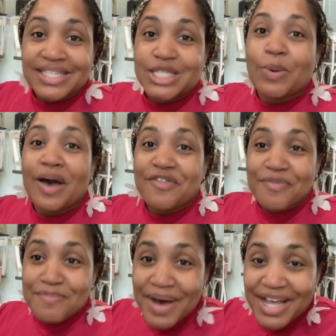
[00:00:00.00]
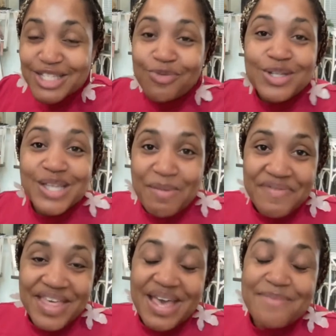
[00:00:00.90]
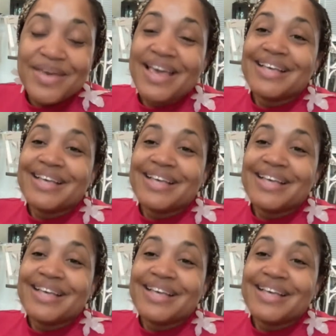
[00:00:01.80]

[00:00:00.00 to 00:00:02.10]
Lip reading: to 12 months for some of them.